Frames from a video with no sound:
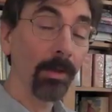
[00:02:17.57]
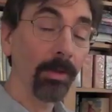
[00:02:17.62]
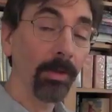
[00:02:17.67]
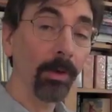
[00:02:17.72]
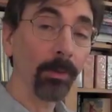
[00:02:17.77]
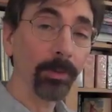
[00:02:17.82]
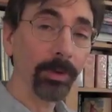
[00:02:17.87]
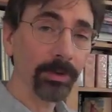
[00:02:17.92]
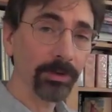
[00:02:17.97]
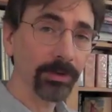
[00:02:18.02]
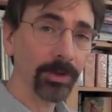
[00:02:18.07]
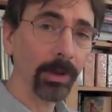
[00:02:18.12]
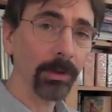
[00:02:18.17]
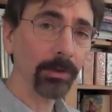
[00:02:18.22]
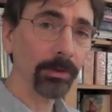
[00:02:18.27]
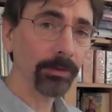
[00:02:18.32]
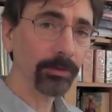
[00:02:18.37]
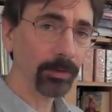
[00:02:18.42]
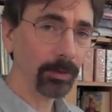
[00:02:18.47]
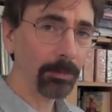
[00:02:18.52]
The
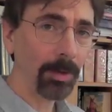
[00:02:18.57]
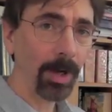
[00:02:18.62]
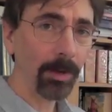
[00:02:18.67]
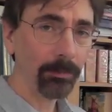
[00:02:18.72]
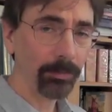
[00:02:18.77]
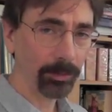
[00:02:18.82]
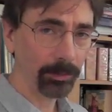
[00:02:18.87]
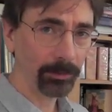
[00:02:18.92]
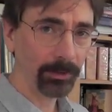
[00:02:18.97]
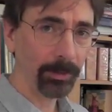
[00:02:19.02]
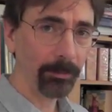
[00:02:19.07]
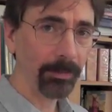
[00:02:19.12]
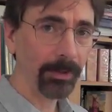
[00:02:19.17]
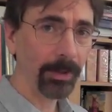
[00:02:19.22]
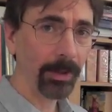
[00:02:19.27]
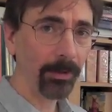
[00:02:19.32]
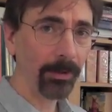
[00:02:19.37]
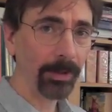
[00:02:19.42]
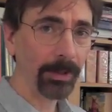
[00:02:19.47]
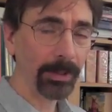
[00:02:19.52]
results from our
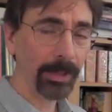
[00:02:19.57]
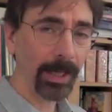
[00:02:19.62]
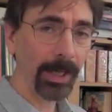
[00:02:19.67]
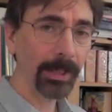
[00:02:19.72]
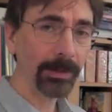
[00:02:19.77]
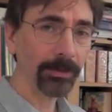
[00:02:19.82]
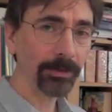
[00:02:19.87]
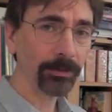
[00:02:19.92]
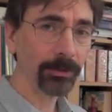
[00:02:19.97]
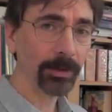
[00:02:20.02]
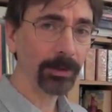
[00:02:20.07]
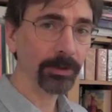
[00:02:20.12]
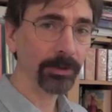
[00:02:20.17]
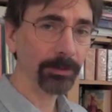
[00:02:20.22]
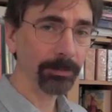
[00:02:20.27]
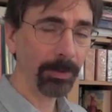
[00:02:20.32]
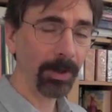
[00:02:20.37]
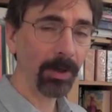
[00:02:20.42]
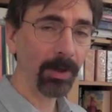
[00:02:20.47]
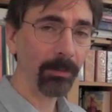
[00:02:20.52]
preliminary cancer
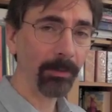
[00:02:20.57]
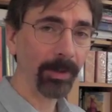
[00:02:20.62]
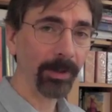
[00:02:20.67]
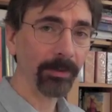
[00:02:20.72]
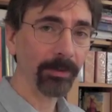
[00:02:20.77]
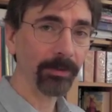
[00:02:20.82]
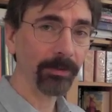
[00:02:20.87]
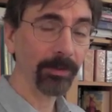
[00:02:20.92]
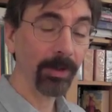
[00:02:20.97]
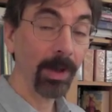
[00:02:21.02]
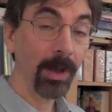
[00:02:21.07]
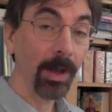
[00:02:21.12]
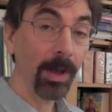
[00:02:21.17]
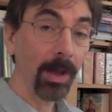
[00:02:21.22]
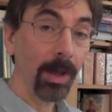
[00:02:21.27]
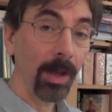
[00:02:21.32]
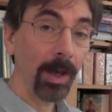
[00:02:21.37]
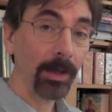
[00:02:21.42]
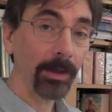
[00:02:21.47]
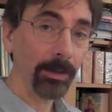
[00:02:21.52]
experiments
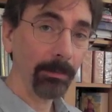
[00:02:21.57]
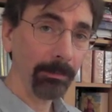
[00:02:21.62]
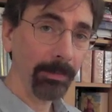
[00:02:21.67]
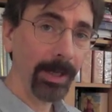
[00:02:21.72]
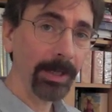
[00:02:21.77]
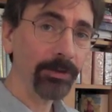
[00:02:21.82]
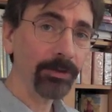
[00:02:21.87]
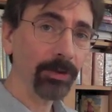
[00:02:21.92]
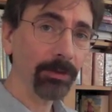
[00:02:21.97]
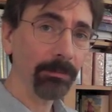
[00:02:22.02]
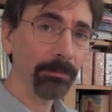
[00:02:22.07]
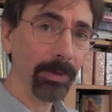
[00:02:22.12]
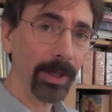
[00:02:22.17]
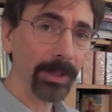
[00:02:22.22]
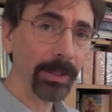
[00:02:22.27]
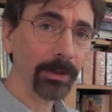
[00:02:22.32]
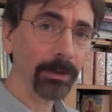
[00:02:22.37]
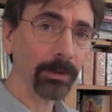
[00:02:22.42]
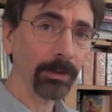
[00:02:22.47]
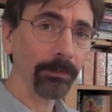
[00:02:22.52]
at a major
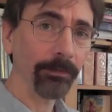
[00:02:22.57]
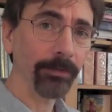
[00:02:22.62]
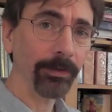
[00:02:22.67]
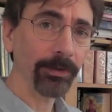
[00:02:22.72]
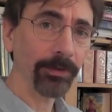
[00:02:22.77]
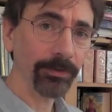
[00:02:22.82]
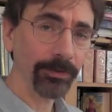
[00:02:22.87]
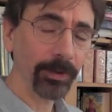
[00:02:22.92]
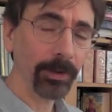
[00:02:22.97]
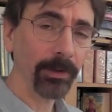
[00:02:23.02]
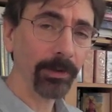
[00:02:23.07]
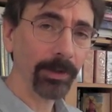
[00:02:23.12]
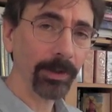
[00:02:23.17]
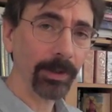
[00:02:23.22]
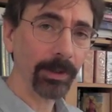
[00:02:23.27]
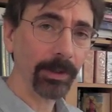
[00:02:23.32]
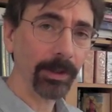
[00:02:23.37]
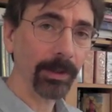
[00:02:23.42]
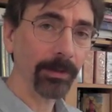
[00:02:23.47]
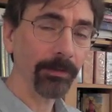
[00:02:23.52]
medical
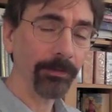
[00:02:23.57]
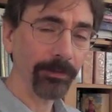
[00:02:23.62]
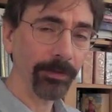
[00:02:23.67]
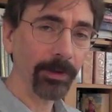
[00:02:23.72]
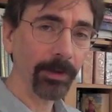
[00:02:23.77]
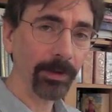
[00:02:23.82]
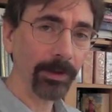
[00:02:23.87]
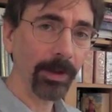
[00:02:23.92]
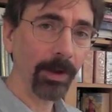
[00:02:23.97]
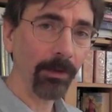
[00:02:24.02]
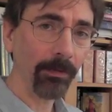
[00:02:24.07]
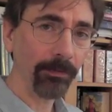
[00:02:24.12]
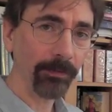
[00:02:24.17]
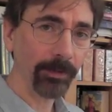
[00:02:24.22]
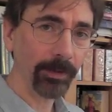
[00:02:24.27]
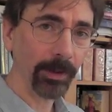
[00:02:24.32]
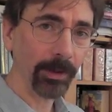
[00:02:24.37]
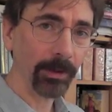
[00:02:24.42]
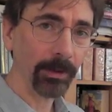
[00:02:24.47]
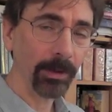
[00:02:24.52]
facility in
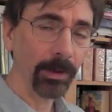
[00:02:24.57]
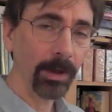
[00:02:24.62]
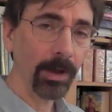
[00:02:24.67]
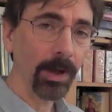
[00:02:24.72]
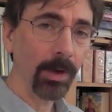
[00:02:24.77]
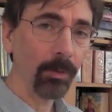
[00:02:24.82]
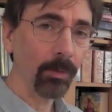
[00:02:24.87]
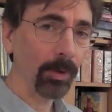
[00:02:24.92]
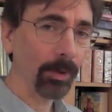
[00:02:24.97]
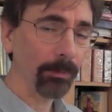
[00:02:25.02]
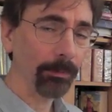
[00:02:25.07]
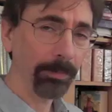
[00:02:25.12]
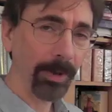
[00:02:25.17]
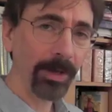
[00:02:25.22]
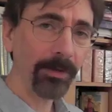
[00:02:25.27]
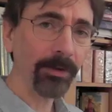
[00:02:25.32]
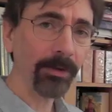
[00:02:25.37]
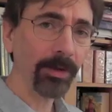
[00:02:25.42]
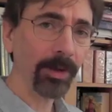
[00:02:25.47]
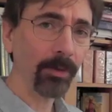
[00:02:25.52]
Philadelphia were
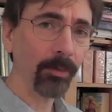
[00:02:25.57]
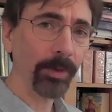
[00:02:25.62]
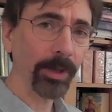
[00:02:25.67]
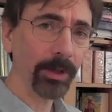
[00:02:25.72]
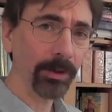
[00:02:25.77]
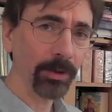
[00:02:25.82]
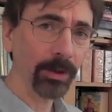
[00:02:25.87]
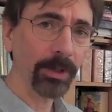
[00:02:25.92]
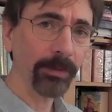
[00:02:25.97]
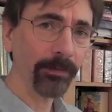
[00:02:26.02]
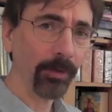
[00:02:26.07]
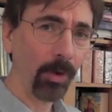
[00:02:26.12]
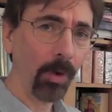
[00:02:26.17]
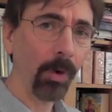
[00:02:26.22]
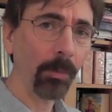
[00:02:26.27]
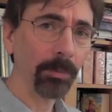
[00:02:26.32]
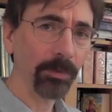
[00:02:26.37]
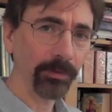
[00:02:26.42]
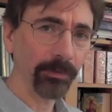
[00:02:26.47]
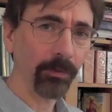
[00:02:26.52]
better than we could have
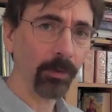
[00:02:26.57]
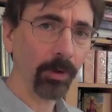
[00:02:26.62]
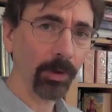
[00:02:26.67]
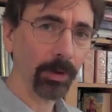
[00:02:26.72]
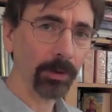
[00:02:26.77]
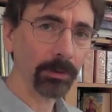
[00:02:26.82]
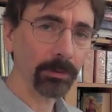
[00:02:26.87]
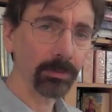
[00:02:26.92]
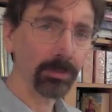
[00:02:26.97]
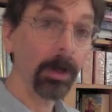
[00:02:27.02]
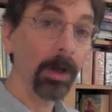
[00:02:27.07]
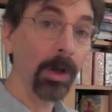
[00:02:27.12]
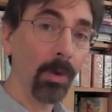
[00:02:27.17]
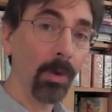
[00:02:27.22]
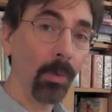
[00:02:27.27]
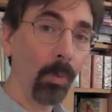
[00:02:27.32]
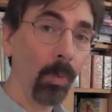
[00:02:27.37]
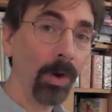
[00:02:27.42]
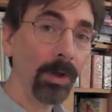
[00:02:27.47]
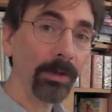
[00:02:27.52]
hoped for.
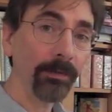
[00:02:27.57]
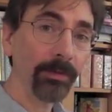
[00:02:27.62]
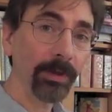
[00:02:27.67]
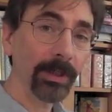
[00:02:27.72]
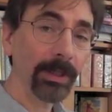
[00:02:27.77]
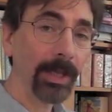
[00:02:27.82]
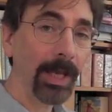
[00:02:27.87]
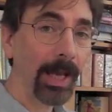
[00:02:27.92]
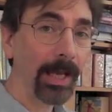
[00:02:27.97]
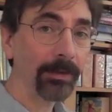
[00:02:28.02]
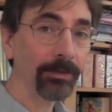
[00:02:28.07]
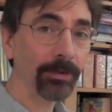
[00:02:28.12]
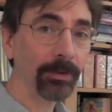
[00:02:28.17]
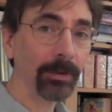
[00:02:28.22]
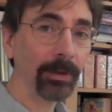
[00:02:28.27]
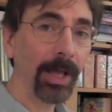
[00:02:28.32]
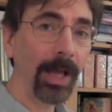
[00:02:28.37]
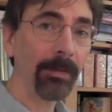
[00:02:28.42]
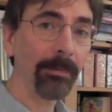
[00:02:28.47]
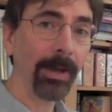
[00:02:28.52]
One of the cancer
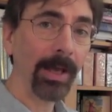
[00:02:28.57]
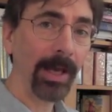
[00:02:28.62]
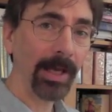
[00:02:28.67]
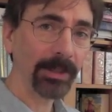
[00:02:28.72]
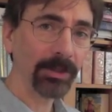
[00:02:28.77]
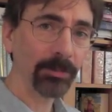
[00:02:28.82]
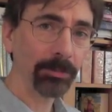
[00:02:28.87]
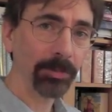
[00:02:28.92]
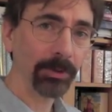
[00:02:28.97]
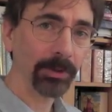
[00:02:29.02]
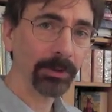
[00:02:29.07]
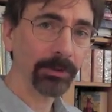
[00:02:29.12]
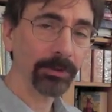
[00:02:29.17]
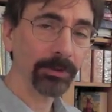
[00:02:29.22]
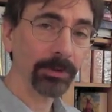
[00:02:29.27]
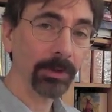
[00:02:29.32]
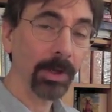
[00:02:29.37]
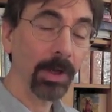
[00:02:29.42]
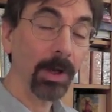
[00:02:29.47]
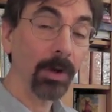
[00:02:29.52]
lab
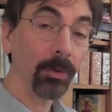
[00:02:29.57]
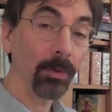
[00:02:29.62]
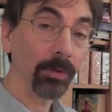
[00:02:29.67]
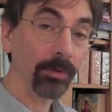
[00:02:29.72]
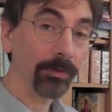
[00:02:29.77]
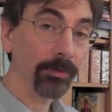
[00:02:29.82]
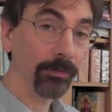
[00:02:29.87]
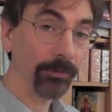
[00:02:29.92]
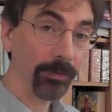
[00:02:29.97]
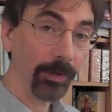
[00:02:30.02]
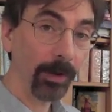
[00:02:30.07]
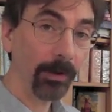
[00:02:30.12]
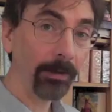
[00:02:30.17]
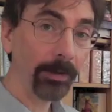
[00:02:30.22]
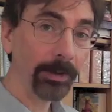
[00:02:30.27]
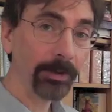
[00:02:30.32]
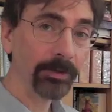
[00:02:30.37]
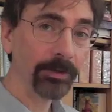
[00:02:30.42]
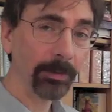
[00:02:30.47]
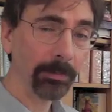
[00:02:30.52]
experts was
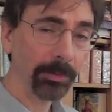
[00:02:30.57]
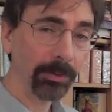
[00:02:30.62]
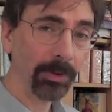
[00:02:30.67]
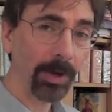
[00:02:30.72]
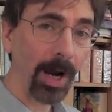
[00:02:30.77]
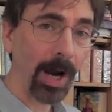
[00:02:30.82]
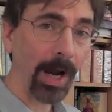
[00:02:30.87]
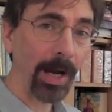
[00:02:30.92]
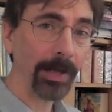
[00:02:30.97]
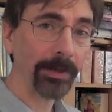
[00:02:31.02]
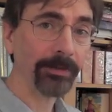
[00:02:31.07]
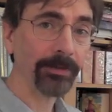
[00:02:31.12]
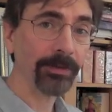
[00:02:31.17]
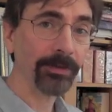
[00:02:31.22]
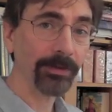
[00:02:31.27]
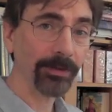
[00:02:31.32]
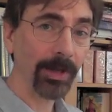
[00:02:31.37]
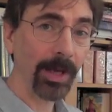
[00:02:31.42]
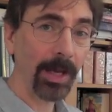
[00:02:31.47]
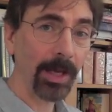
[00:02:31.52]
very surprised,
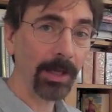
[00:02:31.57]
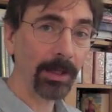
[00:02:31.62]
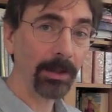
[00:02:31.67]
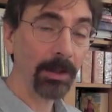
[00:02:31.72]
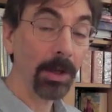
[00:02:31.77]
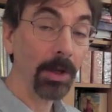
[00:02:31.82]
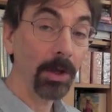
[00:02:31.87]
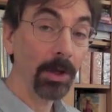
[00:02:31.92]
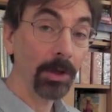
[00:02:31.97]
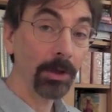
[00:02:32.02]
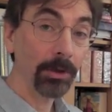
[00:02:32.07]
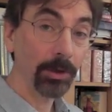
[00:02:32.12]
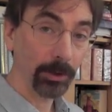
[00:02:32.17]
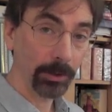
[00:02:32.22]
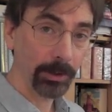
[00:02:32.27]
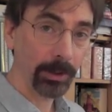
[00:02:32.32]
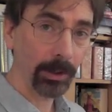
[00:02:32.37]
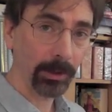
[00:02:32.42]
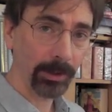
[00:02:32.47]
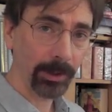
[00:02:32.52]
saying, "You're
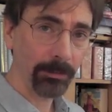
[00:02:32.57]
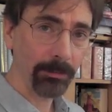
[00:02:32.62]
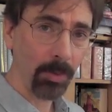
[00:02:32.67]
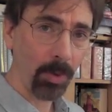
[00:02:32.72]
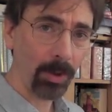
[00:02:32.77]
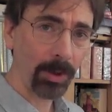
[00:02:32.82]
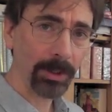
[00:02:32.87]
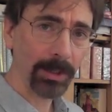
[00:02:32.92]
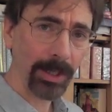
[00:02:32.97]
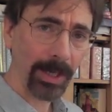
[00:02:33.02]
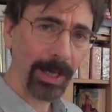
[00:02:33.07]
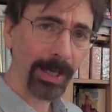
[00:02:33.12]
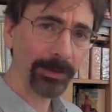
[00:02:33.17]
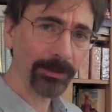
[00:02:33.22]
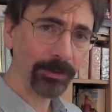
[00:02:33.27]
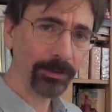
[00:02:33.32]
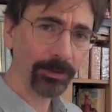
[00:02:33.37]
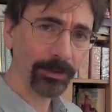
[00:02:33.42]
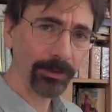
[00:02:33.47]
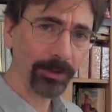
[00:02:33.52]
killing more
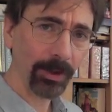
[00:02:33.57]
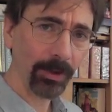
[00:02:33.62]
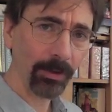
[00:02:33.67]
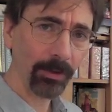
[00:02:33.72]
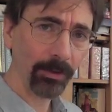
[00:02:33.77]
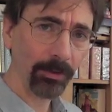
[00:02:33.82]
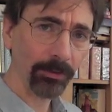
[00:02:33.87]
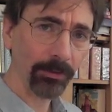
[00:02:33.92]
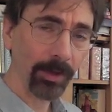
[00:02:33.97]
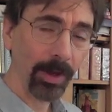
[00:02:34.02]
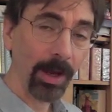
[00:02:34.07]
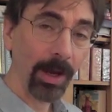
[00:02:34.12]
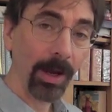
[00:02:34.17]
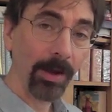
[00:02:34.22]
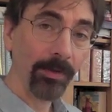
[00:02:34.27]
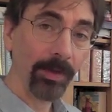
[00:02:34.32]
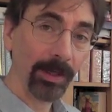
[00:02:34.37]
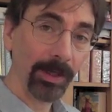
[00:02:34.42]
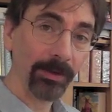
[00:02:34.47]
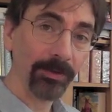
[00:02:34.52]
cancer cells
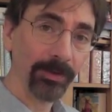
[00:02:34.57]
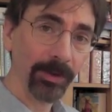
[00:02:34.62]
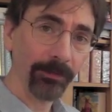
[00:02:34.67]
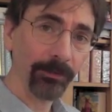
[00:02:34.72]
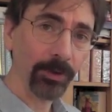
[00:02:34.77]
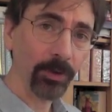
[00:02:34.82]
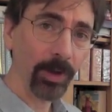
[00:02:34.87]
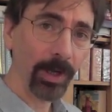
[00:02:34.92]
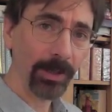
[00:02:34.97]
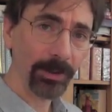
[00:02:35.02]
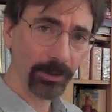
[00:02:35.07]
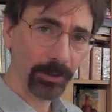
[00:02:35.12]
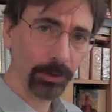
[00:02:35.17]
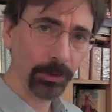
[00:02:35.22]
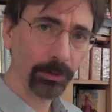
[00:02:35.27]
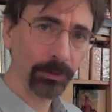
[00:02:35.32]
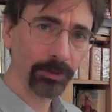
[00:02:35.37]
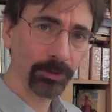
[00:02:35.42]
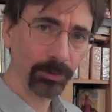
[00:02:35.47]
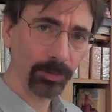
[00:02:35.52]
than as if you had
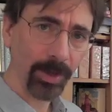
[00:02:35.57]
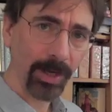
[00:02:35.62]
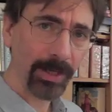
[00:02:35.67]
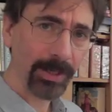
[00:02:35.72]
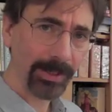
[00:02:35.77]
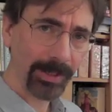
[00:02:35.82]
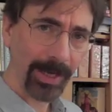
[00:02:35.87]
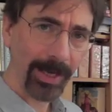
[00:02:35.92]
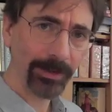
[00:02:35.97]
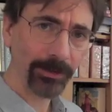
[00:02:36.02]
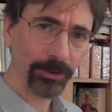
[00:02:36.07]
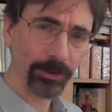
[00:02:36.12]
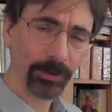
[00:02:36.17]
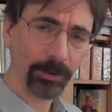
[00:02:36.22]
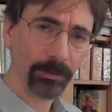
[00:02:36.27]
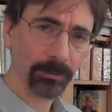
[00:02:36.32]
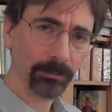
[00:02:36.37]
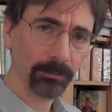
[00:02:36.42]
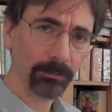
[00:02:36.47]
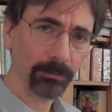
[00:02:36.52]
used
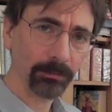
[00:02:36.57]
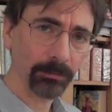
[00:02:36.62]
radiation."